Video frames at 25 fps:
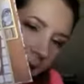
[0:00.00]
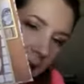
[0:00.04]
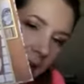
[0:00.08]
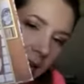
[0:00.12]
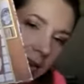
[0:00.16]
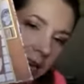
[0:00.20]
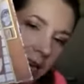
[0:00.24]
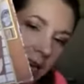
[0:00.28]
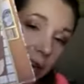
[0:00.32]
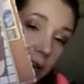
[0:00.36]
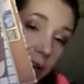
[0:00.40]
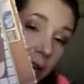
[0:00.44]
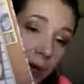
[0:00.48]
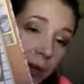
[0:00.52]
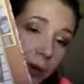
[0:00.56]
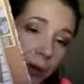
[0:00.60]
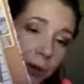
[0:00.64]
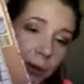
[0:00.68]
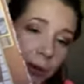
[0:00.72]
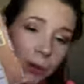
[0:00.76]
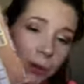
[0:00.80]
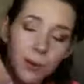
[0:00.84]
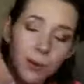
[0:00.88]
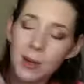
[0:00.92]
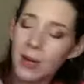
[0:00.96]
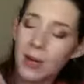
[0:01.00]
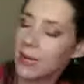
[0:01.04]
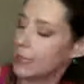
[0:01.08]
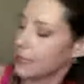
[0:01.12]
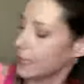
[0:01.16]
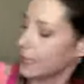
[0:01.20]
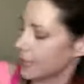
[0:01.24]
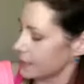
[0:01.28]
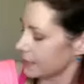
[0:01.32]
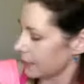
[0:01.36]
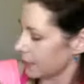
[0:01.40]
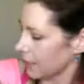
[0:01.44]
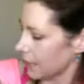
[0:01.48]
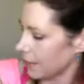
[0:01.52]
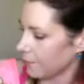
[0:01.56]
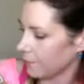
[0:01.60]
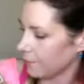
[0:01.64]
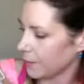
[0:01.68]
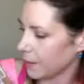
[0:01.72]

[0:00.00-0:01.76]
And who doesn't love